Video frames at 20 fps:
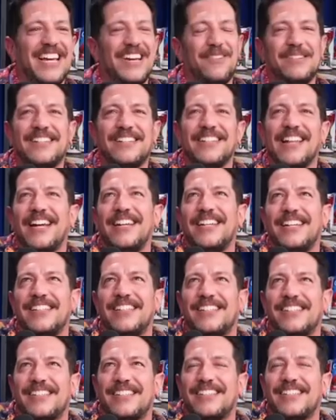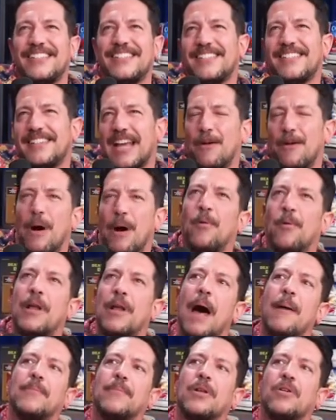It was 90. I'm
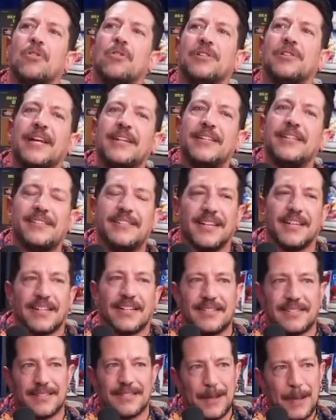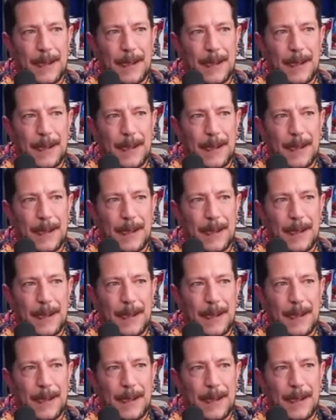going to call it 96.